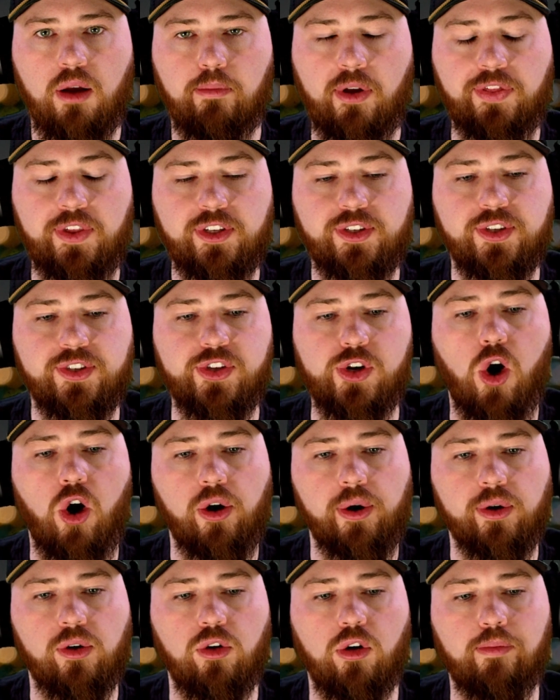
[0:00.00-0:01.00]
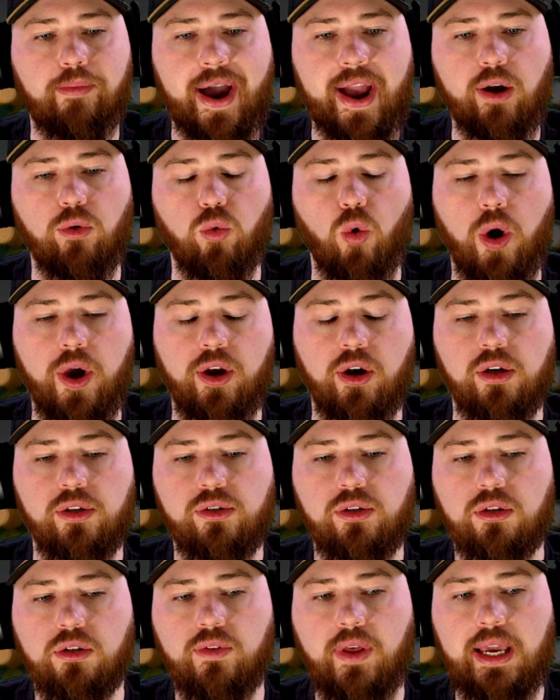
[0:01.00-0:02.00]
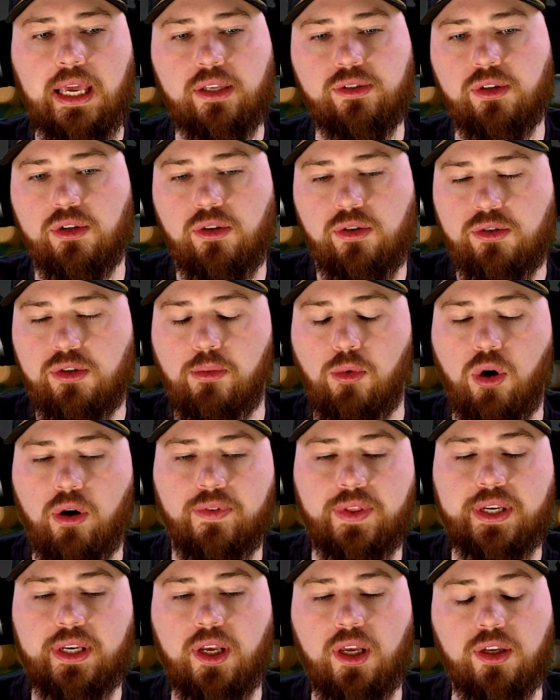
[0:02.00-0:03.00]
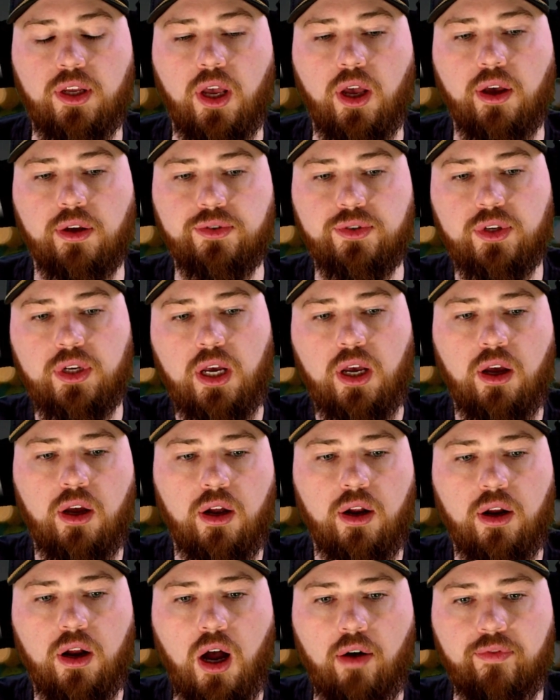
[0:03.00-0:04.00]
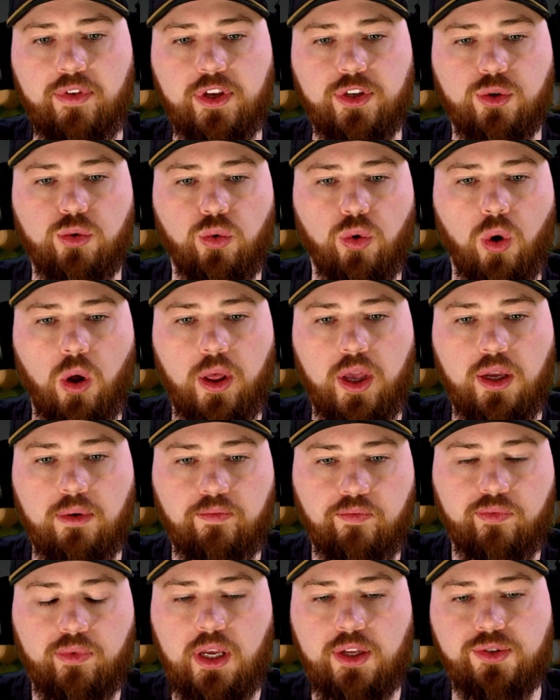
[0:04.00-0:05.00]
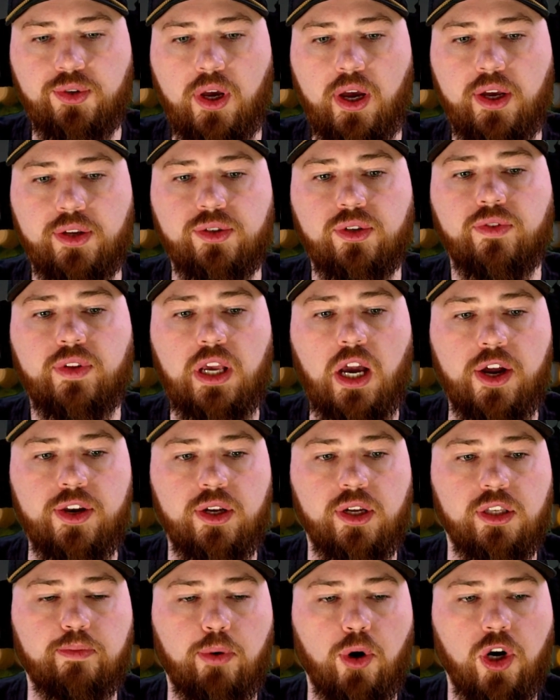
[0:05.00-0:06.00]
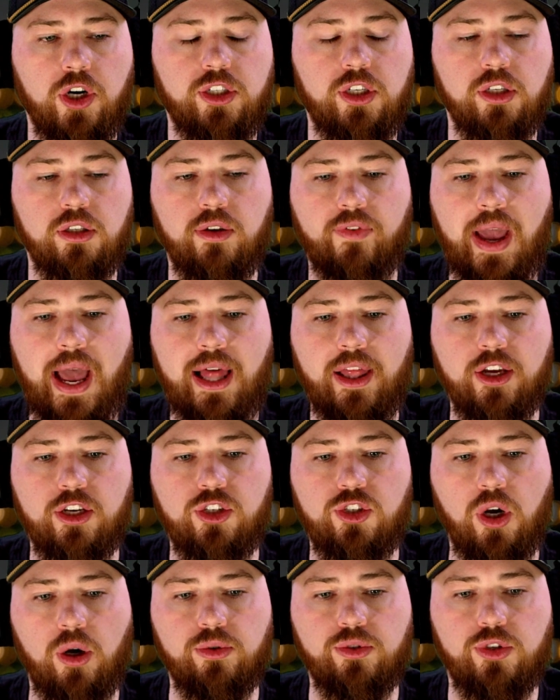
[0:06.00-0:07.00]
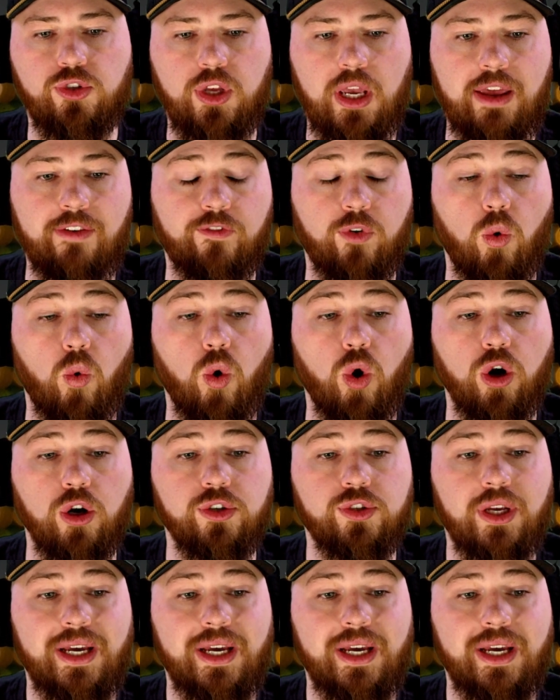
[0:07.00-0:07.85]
But this is an article by Reuters that gets into some more of the details of this ruling. It says, The Onion's purchase of Alex Jones's INFOWARS